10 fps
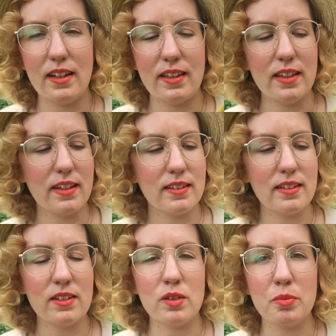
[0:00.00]
I think it's a
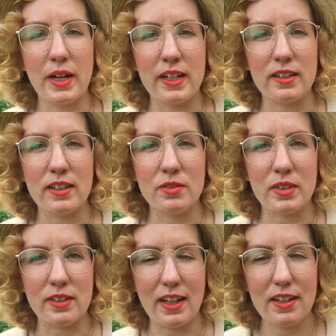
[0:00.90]
little brighter in
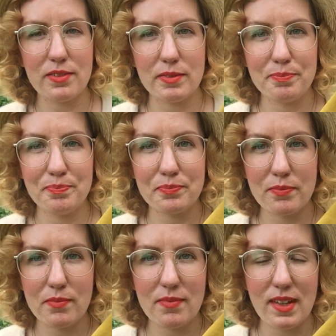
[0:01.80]
real life
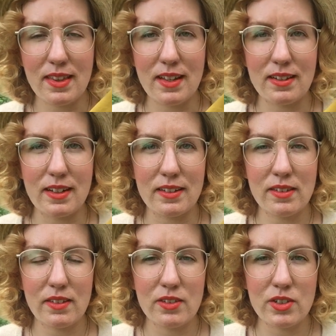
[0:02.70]
than
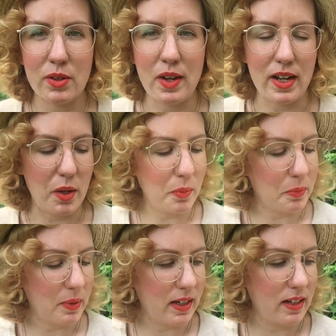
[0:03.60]
it's showing up,
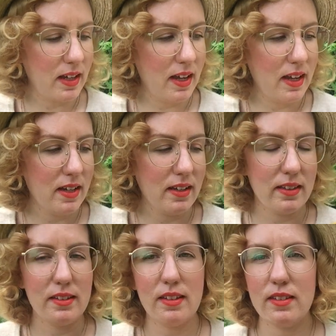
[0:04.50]
but
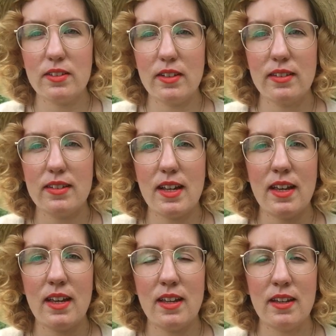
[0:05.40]
this is just
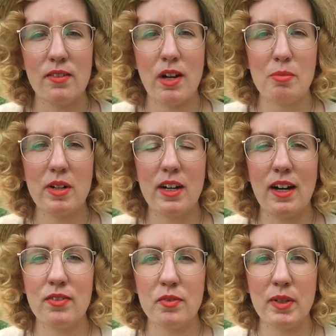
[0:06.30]
a Robert
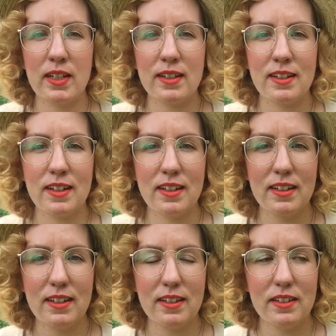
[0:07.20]
Kaufman
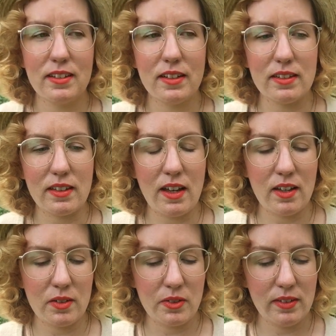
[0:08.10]

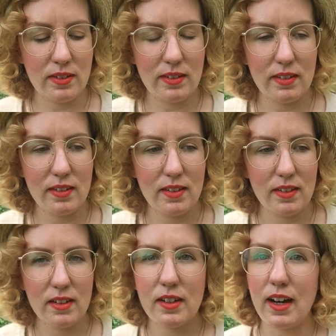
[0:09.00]
6-ounce
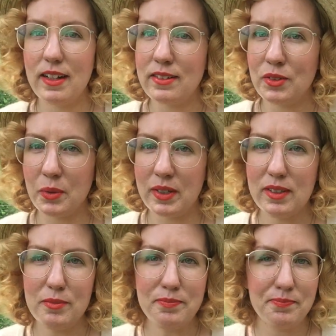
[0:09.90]
cotton
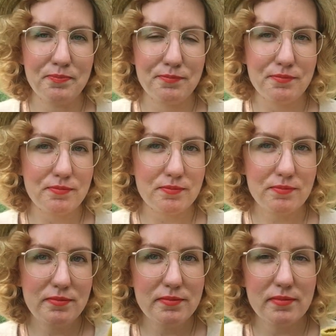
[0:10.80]
twill,
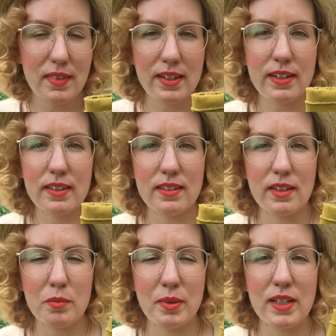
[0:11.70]
I got this
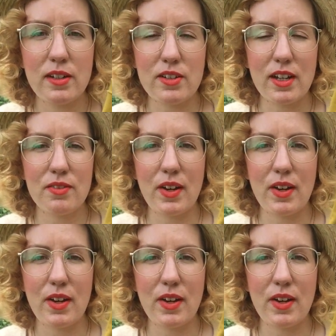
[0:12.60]
at B&J